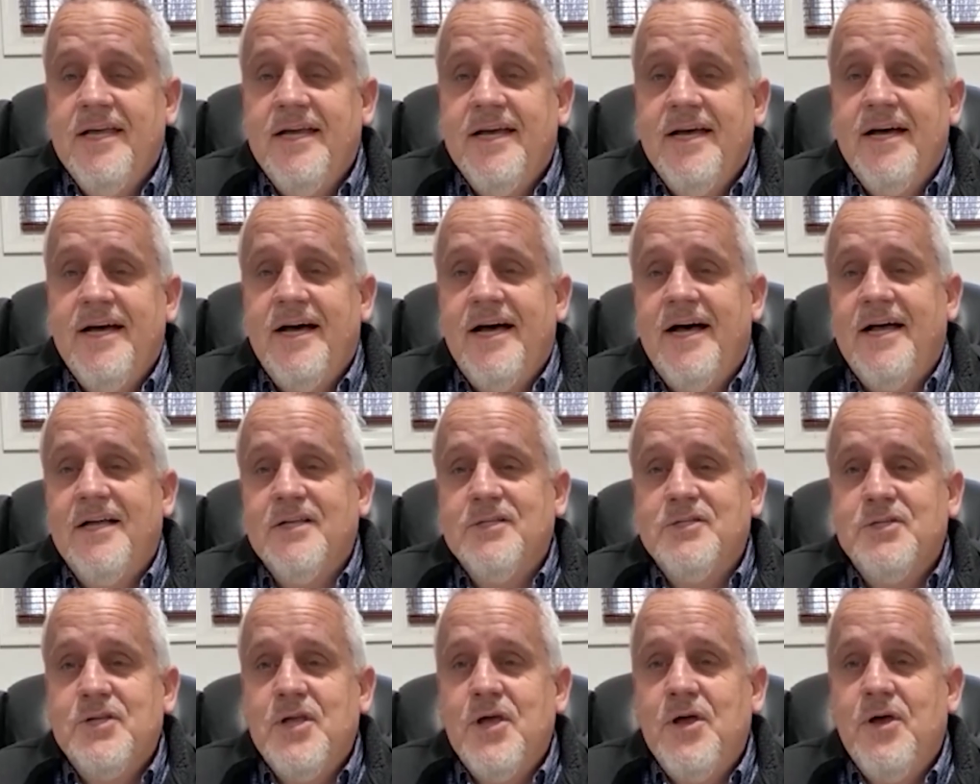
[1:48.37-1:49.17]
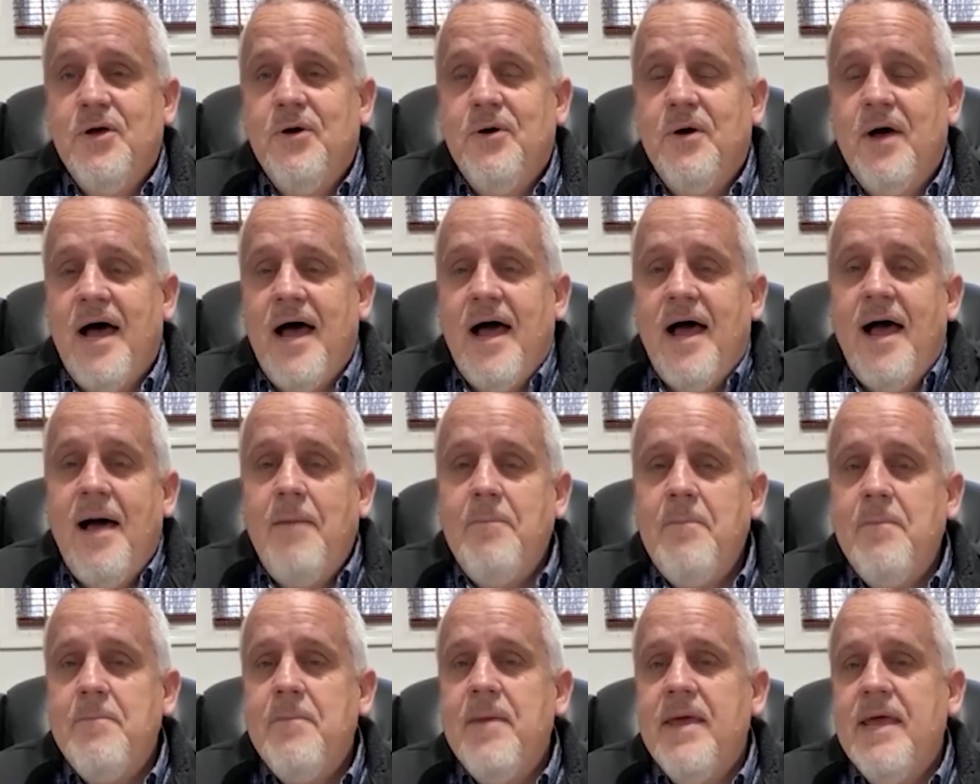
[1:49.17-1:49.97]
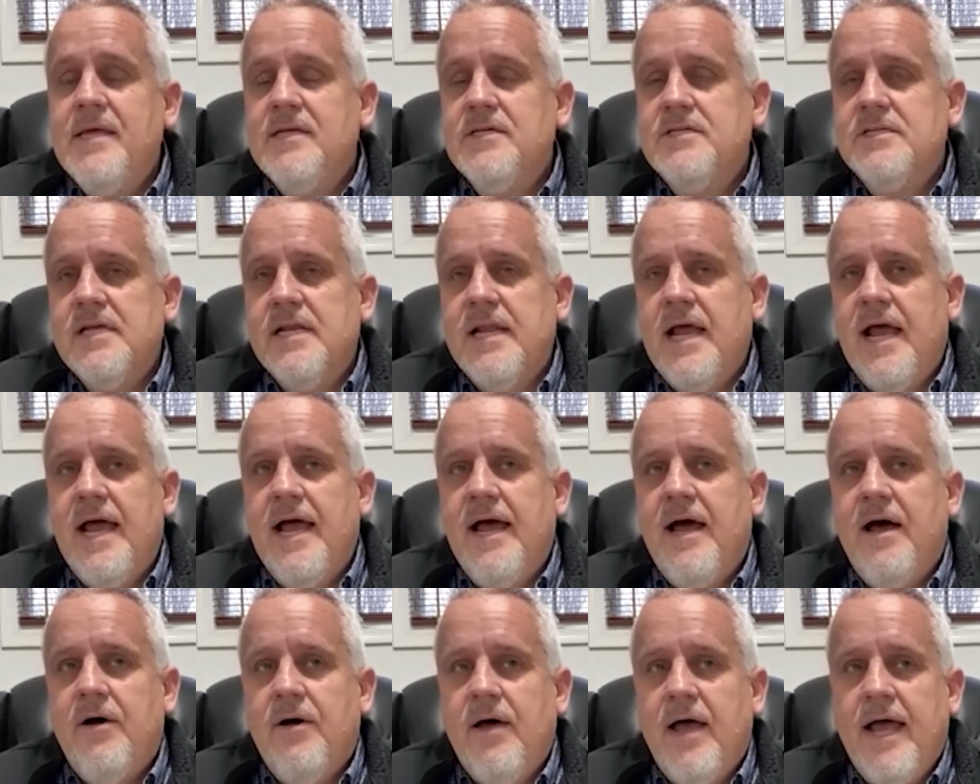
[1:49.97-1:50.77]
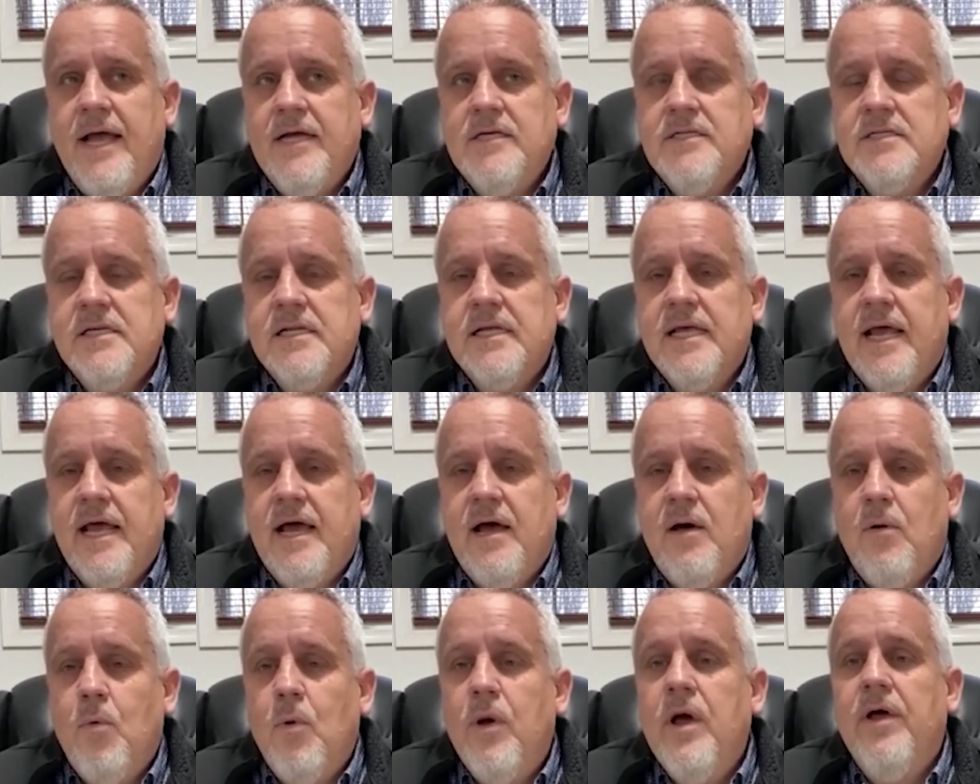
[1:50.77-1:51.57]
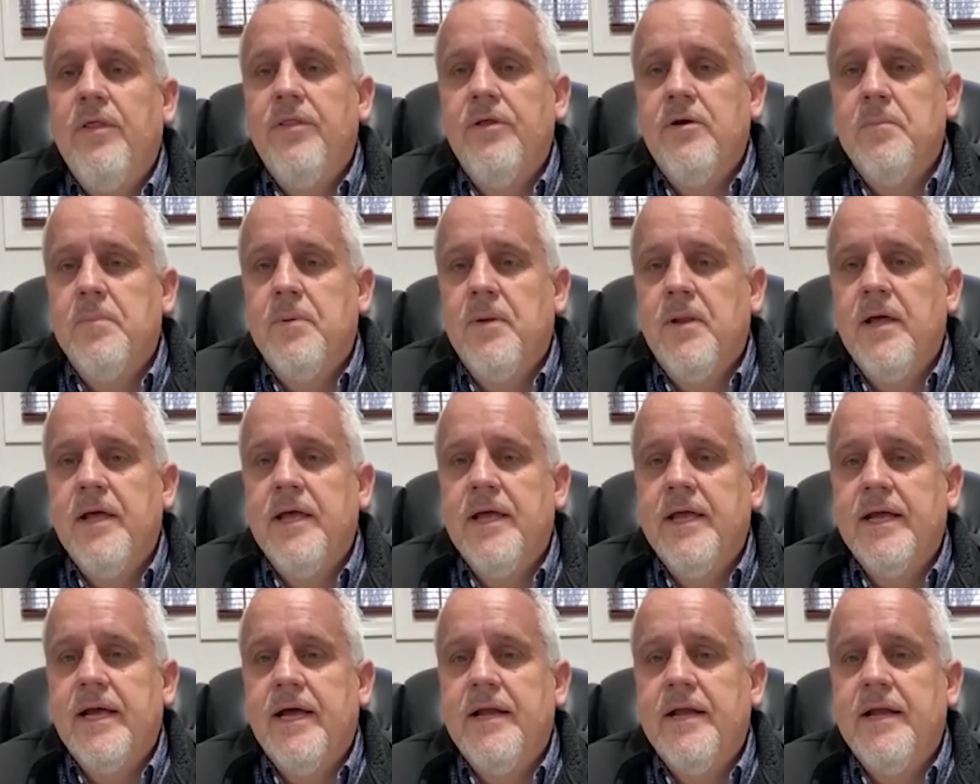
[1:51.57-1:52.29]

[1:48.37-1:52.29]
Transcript: Uh, so I, am amazed at how actually how well they're playing.